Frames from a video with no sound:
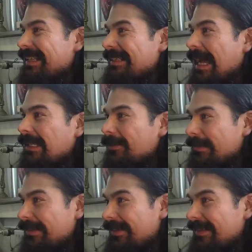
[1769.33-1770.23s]
and that's
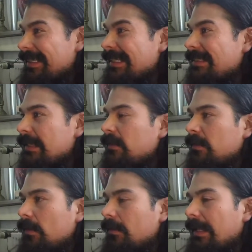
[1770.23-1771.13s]
when you're linked in.
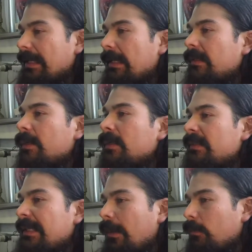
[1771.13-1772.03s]
So like I
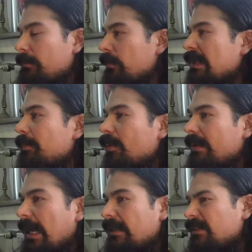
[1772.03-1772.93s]
noticed that with
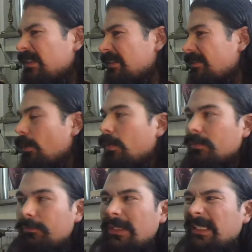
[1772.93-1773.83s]
people that you just
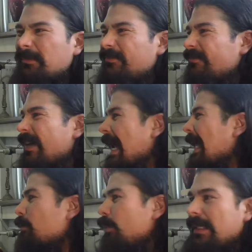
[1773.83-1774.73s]
don't really
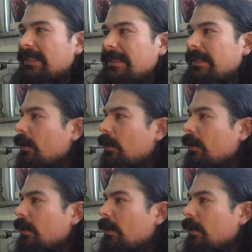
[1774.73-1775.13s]
vibe with,